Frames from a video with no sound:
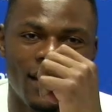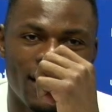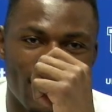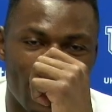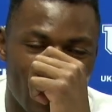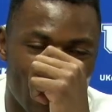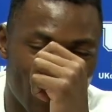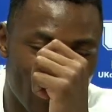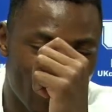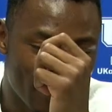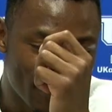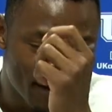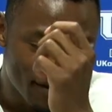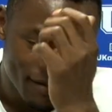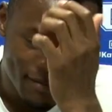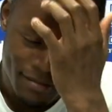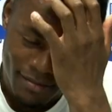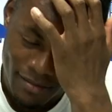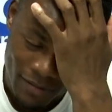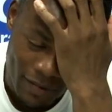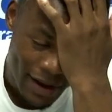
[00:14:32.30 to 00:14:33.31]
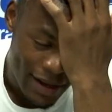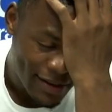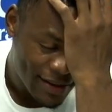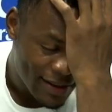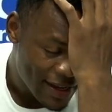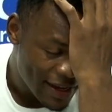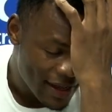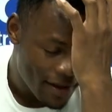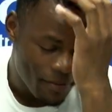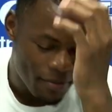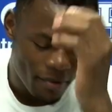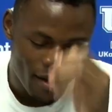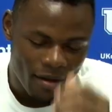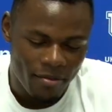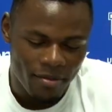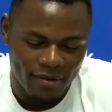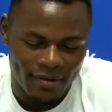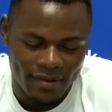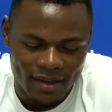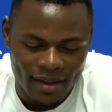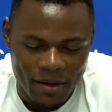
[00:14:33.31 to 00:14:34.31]
Uh, one thing I'll
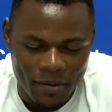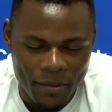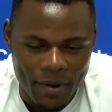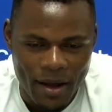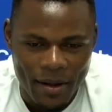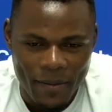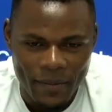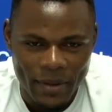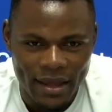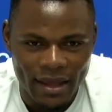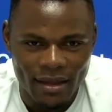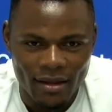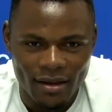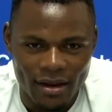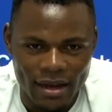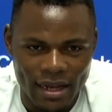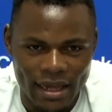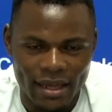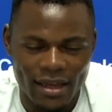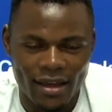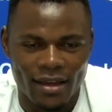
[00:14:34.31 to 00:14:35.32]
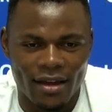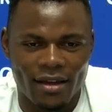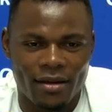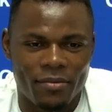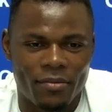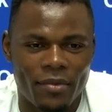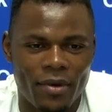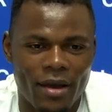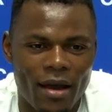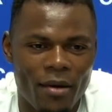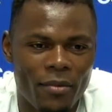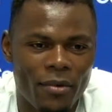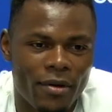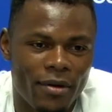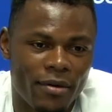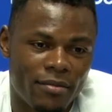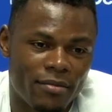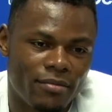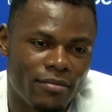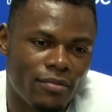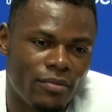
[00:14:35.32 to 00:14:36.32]
probably say about me, like um, I'm
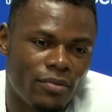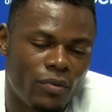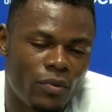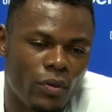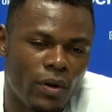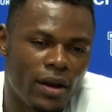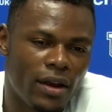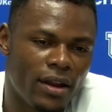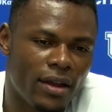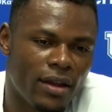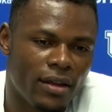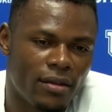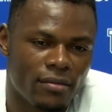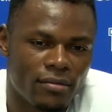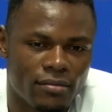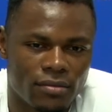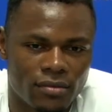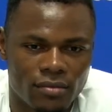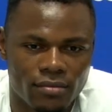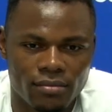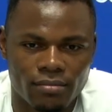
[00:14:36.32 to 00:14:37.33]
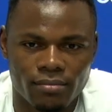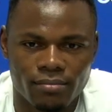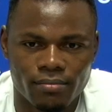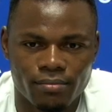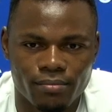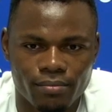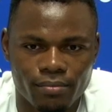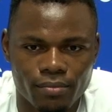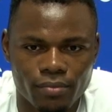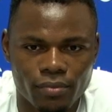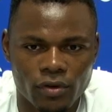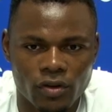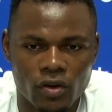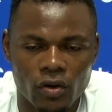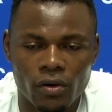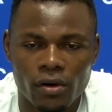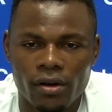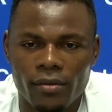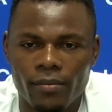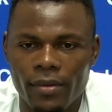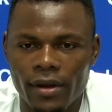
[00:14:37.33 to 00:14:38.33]
a really
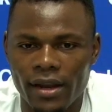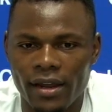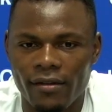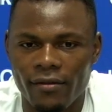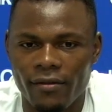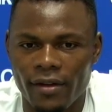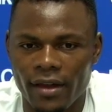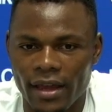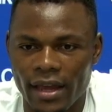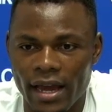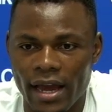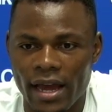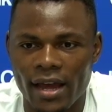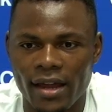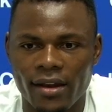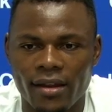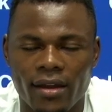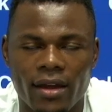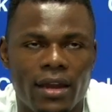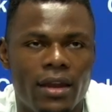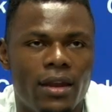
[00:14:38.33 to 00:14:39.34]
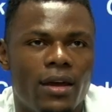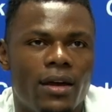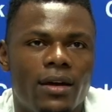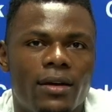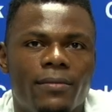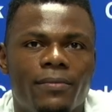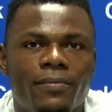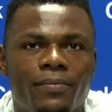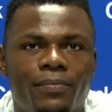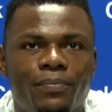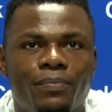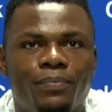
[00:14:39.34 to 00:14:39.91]
truly believe in God and um,